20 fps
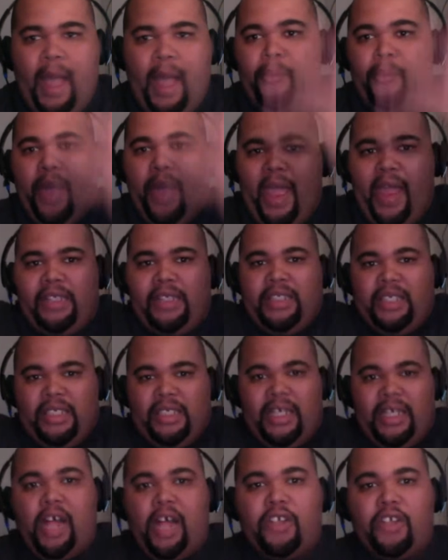paying
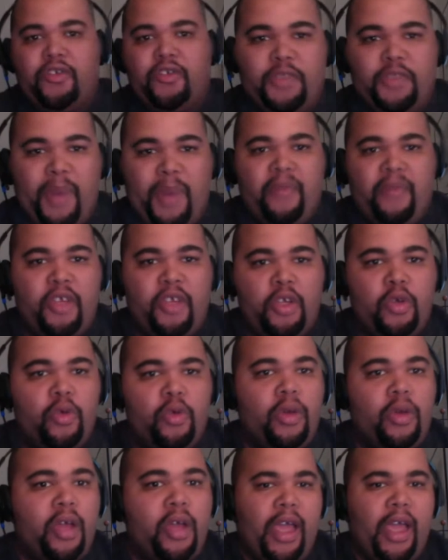$60 for this pay per
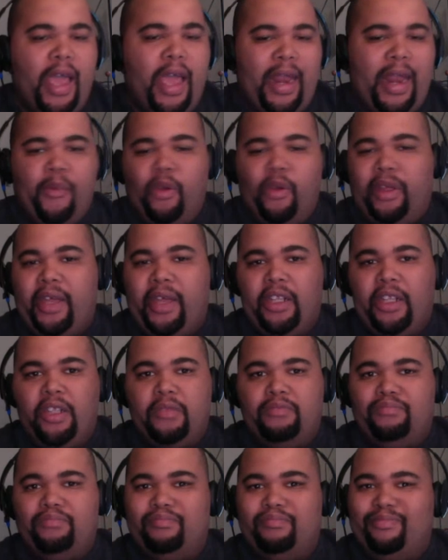view and I'm only
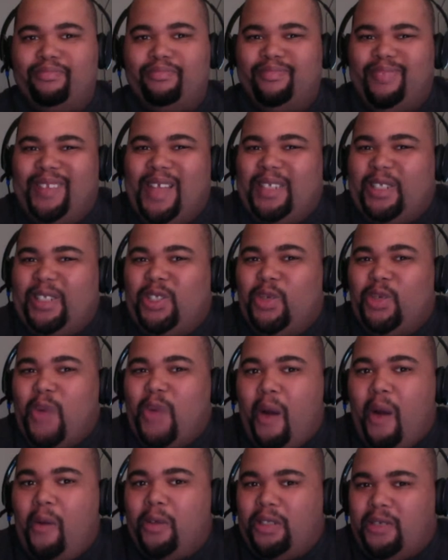getting less than 2
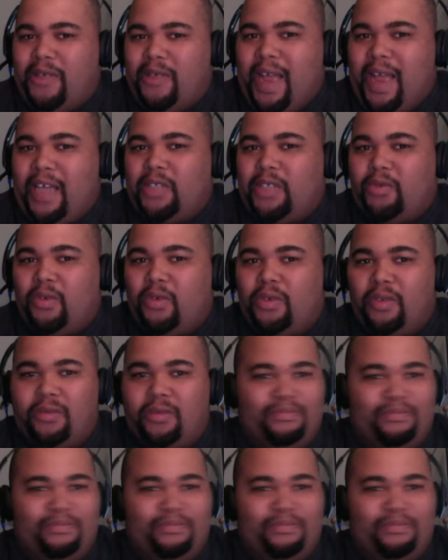hours of actual,